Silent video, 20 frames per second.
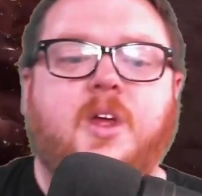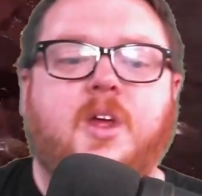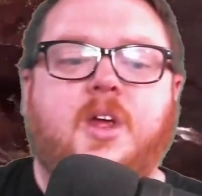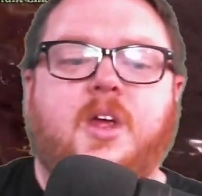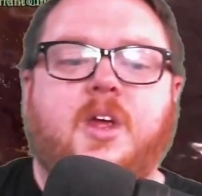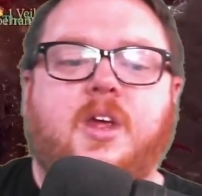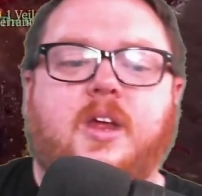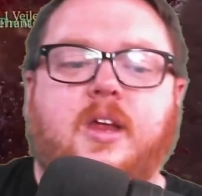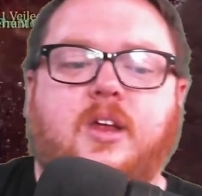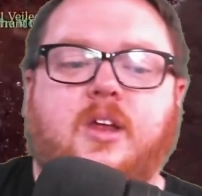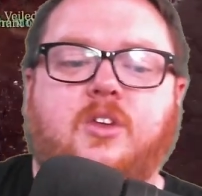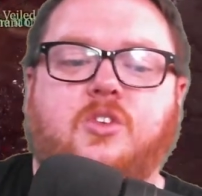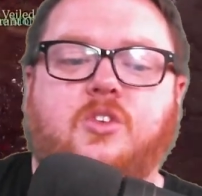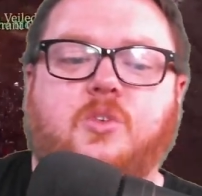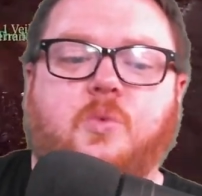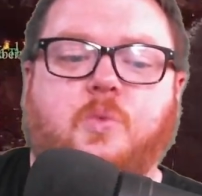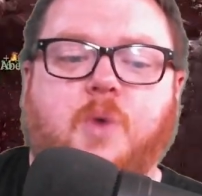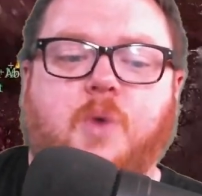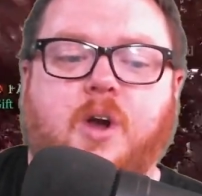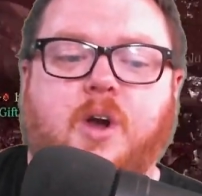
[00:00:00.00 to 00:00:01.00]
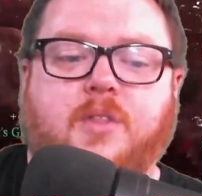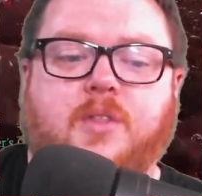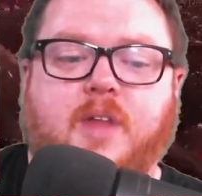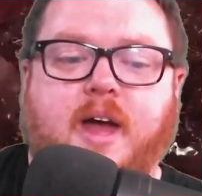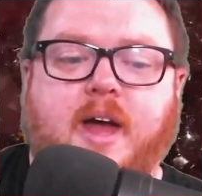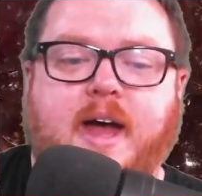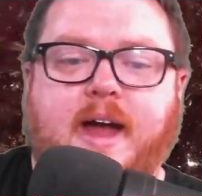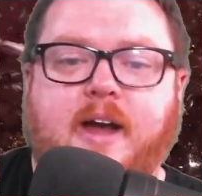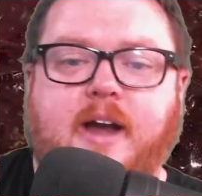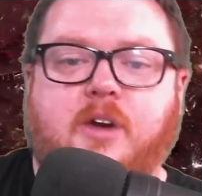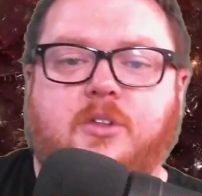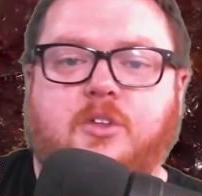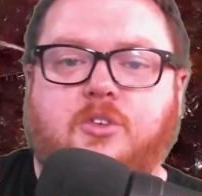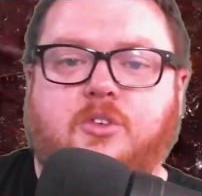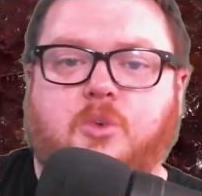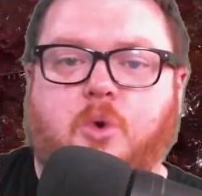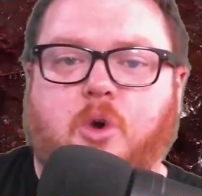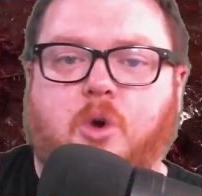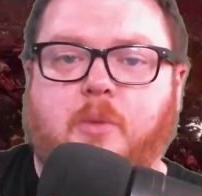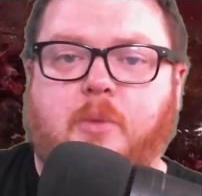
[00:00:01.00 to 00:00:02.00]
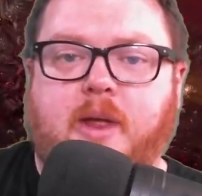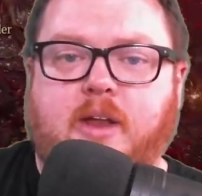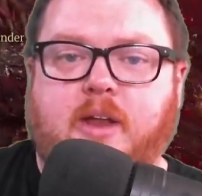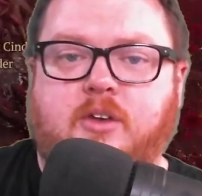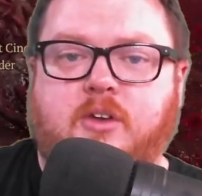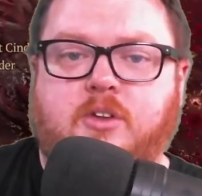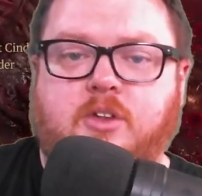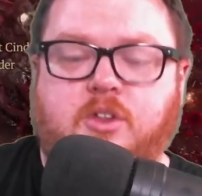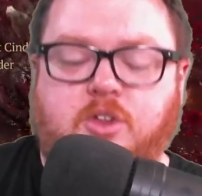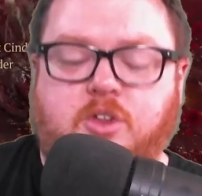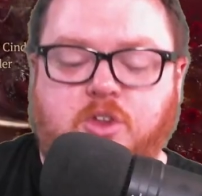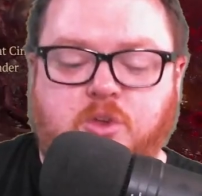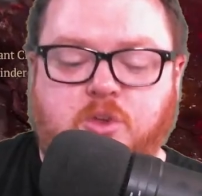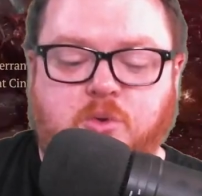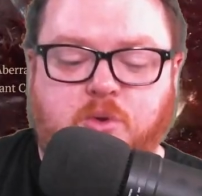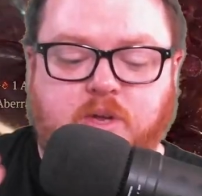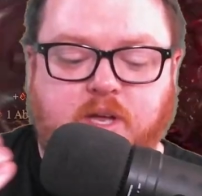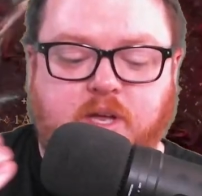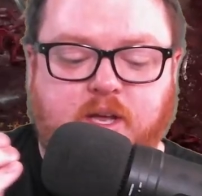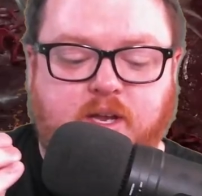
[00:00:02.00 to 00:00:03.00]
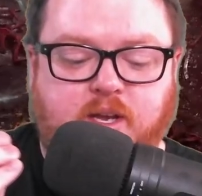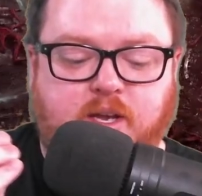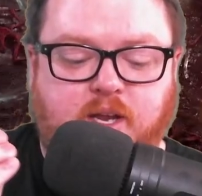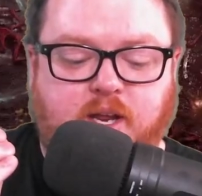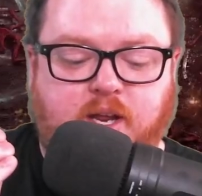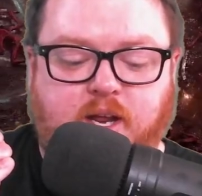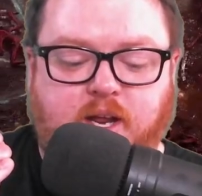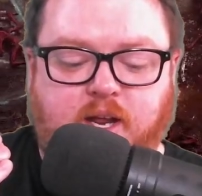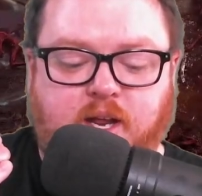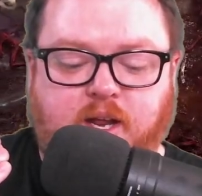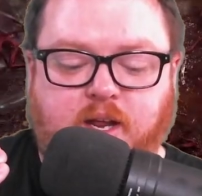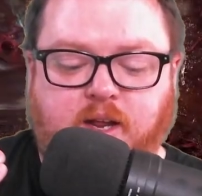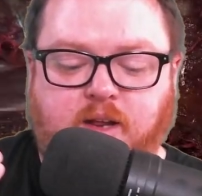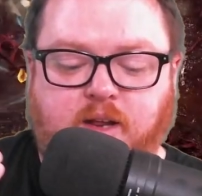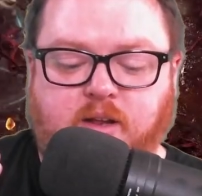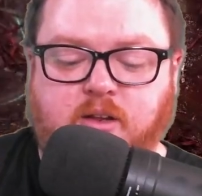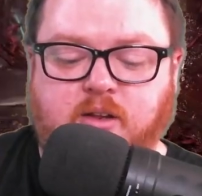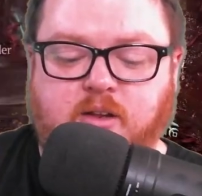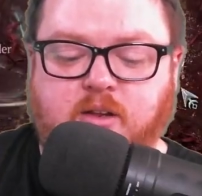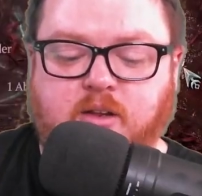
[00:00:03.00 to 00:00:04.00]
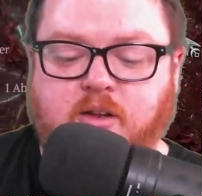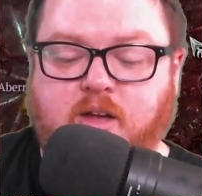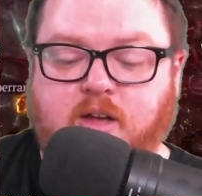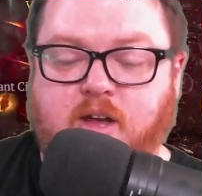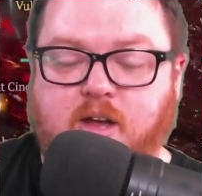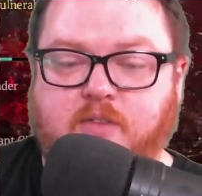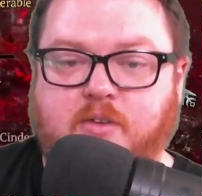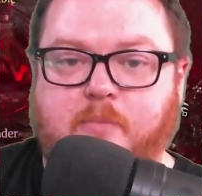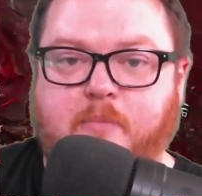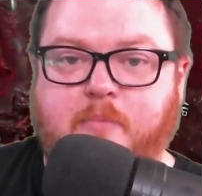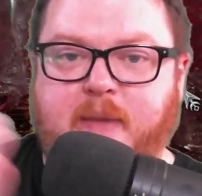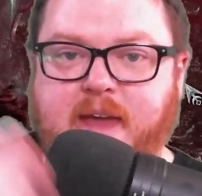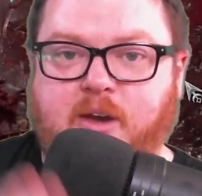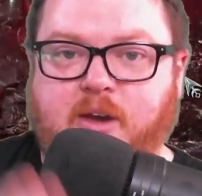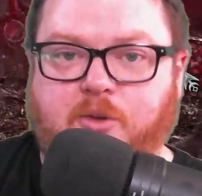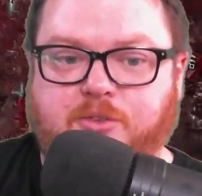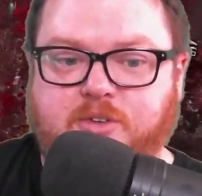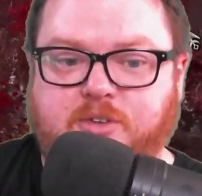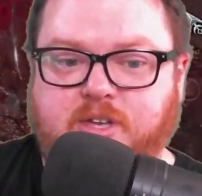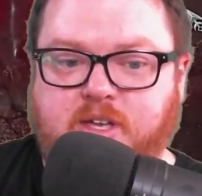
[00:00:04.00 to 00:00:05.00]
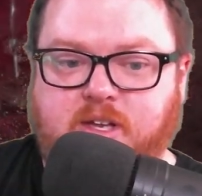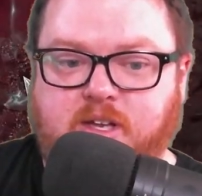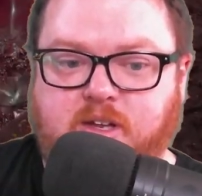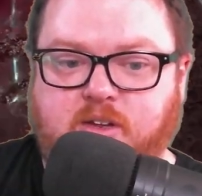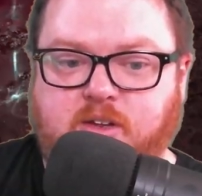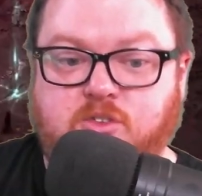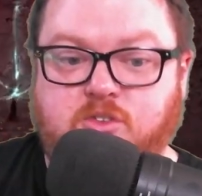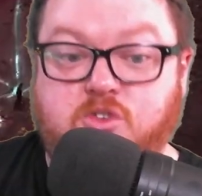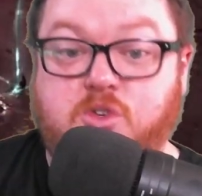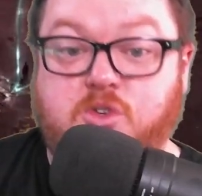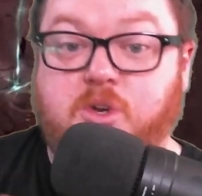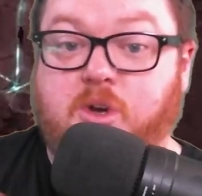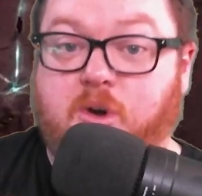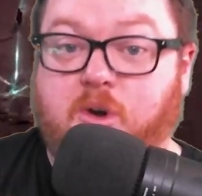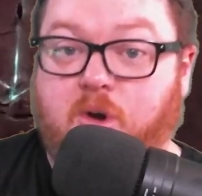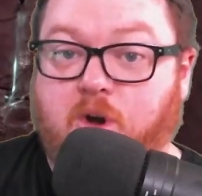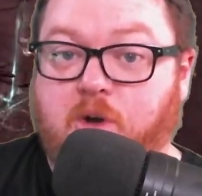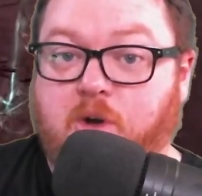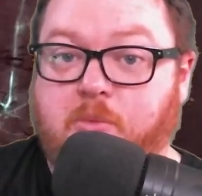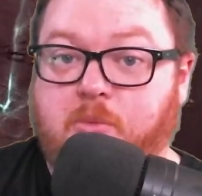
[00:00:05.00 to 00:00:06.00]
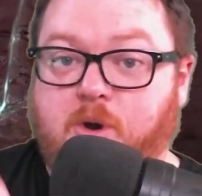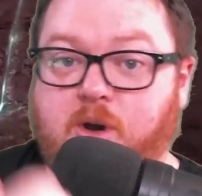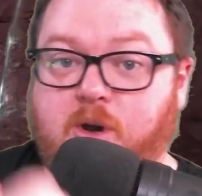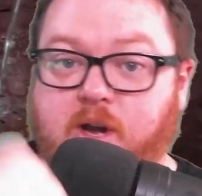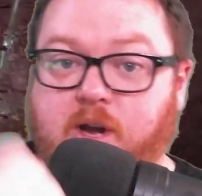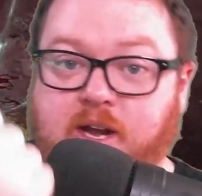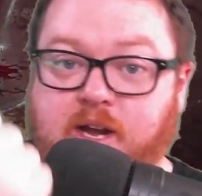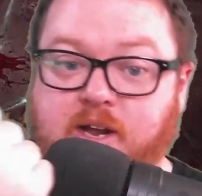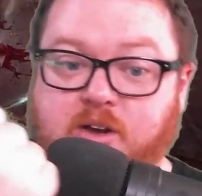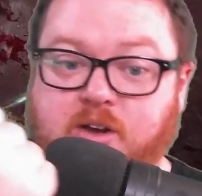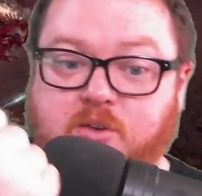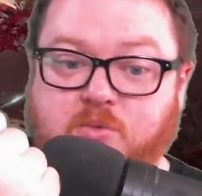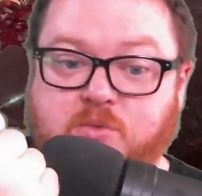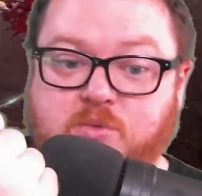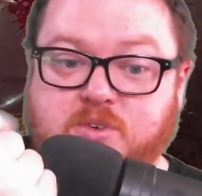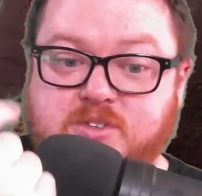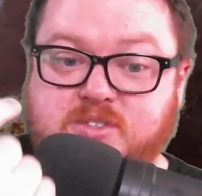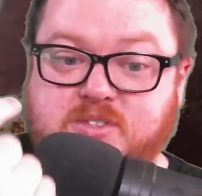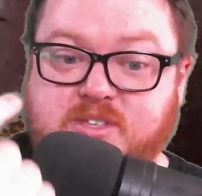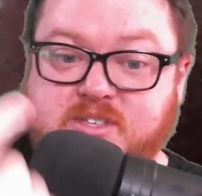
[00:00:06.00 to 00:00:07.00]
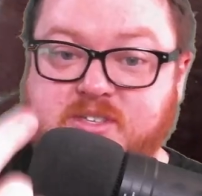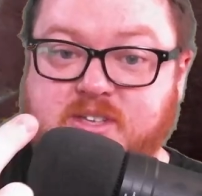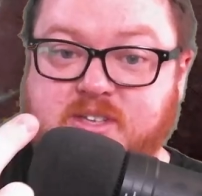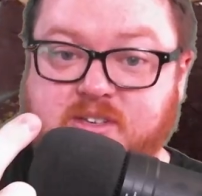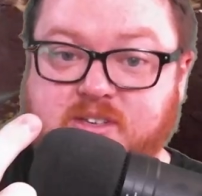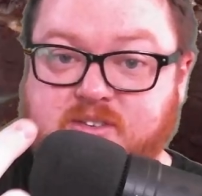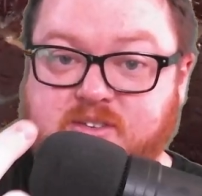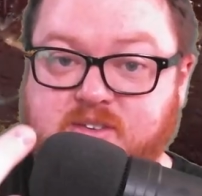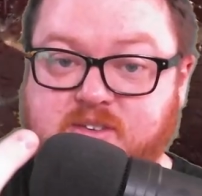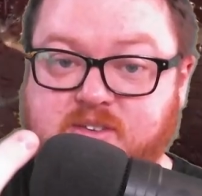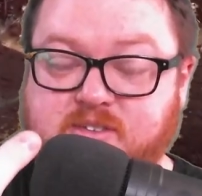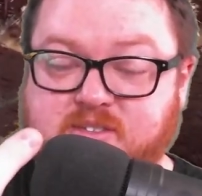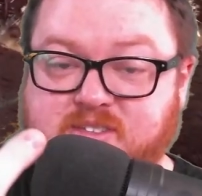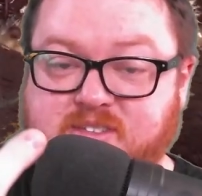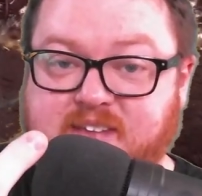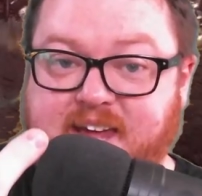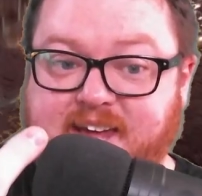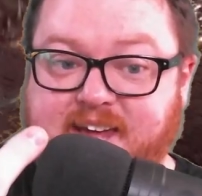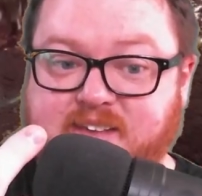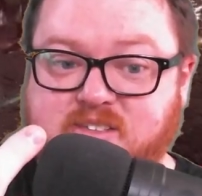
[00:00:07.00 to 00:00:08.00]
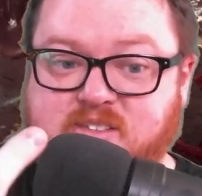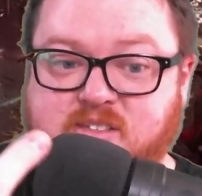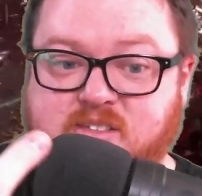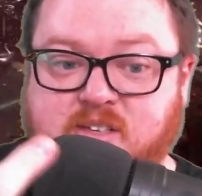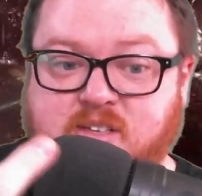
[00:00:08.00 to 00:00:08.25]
is where the higher the torment, you get a kind of a penalty to your armor and resistance stats.